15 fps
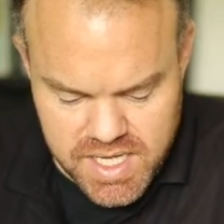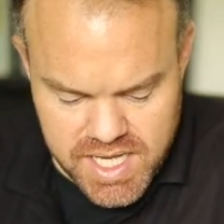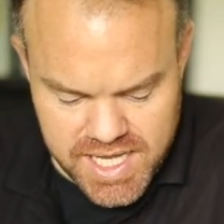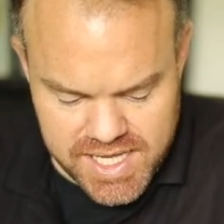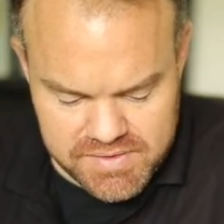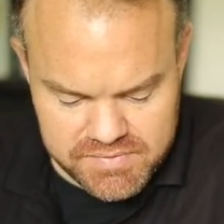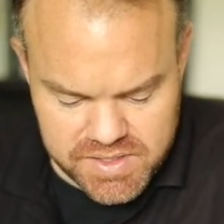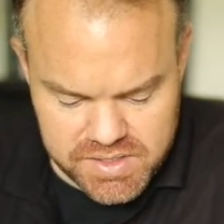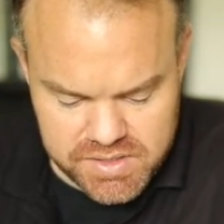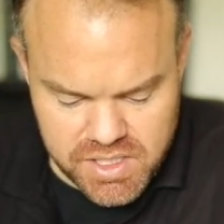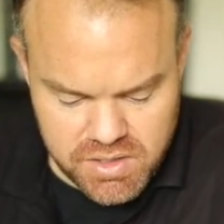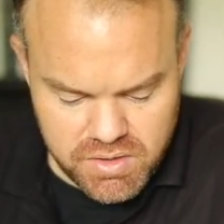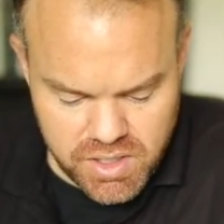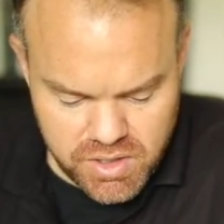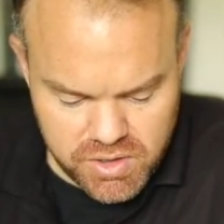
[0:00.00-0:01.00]
having
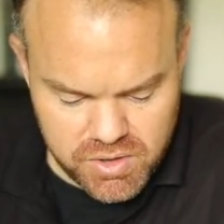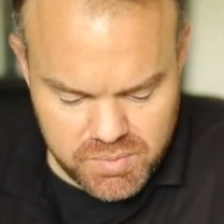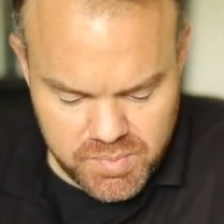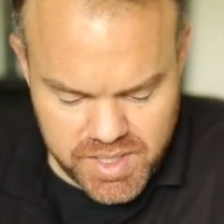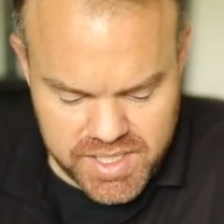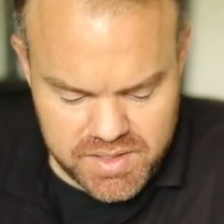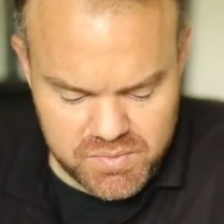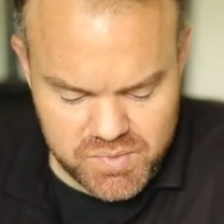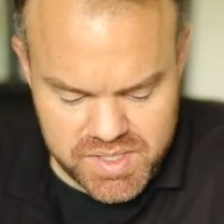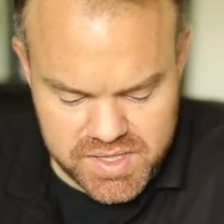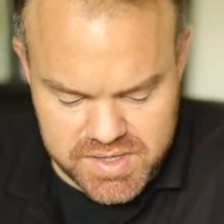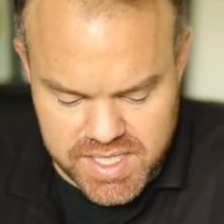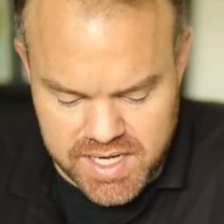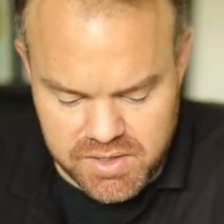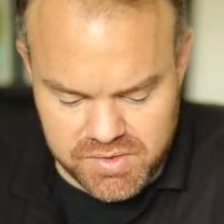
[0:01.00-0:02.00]
no hope and
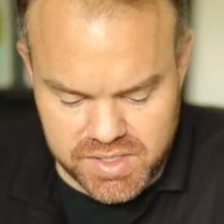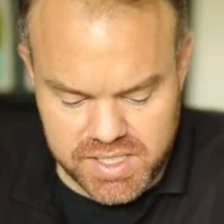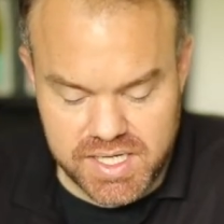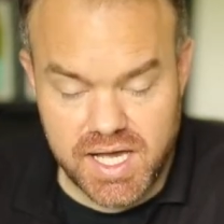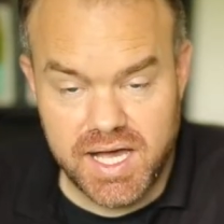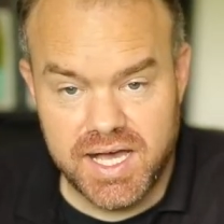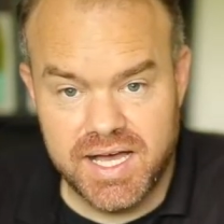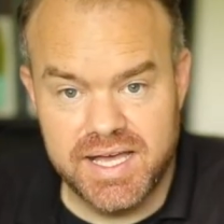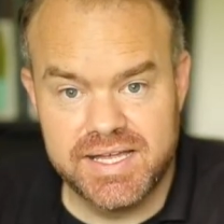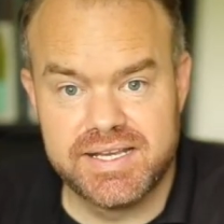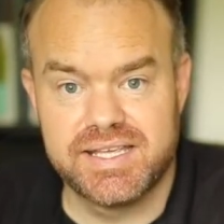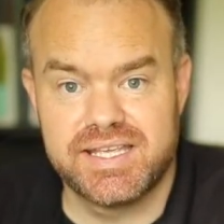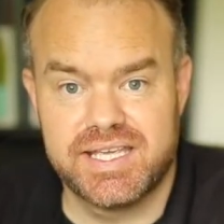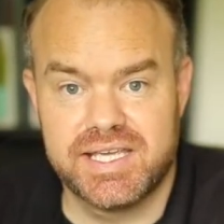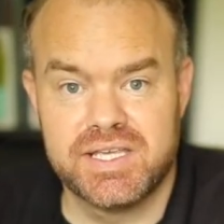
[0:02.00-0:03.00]
without God
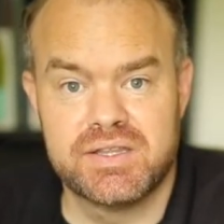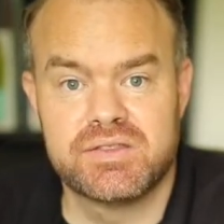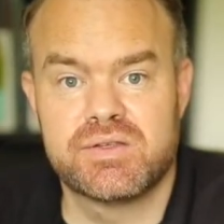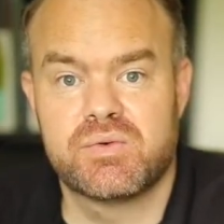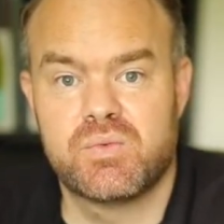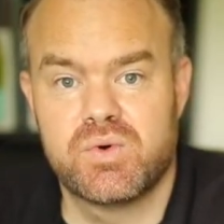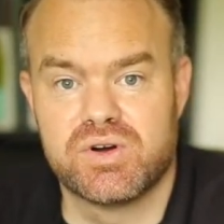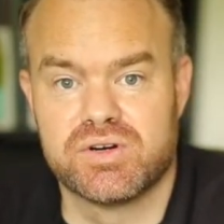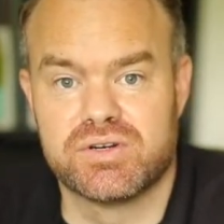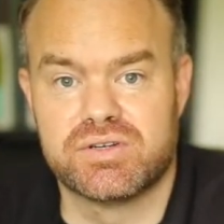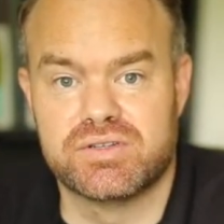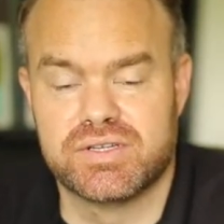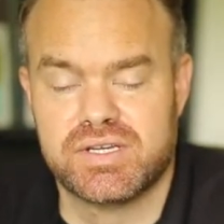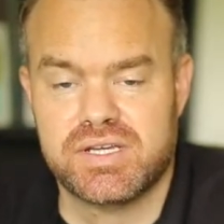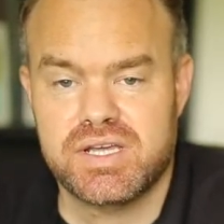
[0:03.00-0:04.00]
in the
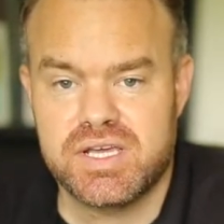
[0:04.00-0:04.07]
world.